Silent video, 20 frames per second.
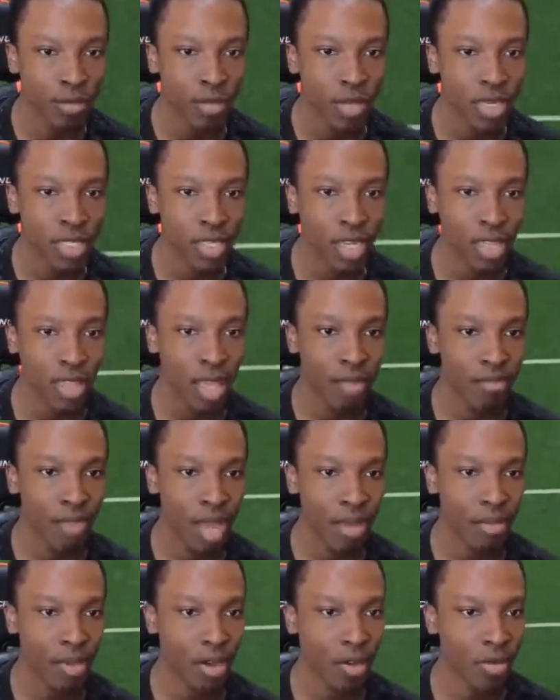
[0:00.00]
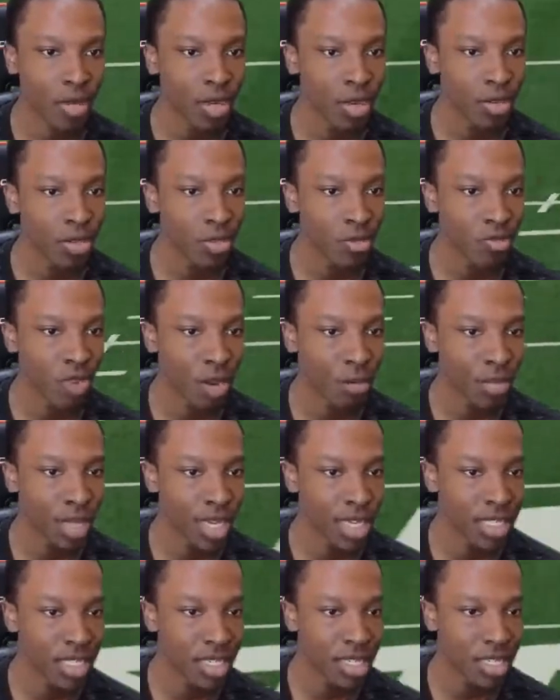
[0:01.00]
That's alumni mode. We don't do run
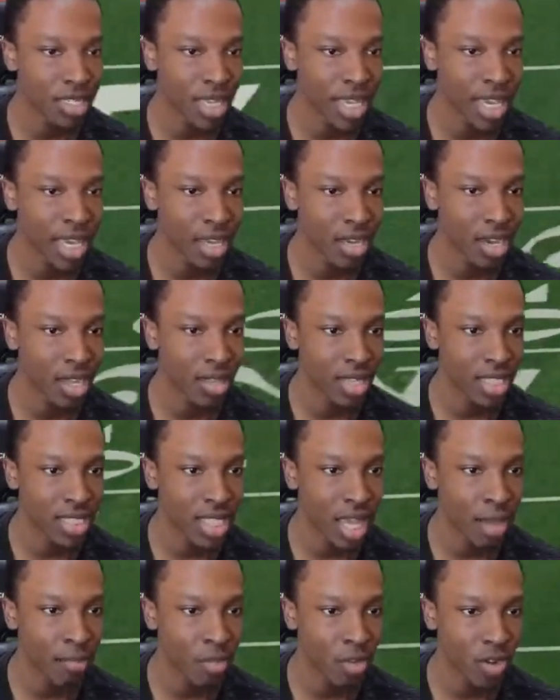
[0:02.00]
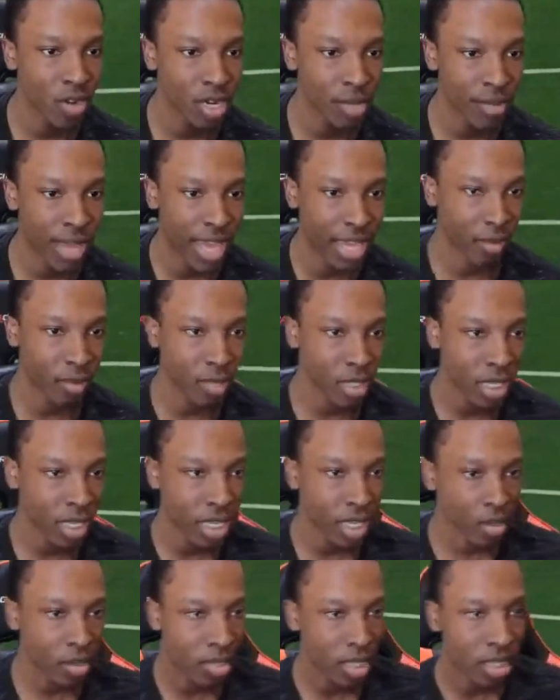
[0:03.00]
plays in this kit unless I'm the run back. What
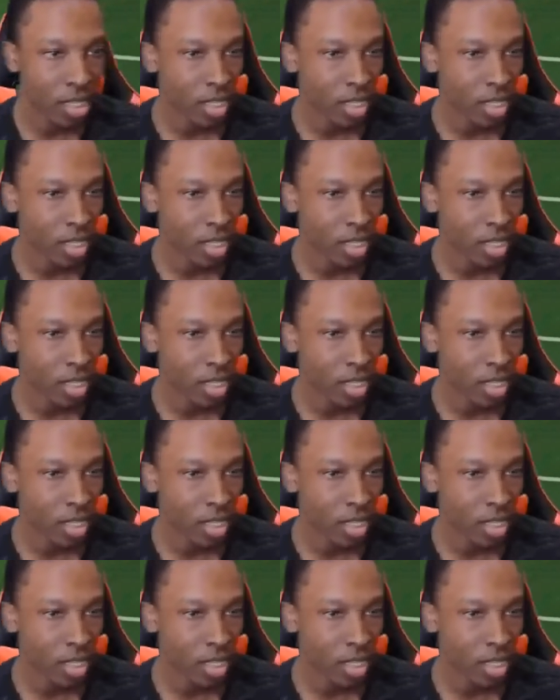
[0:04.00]
the hell?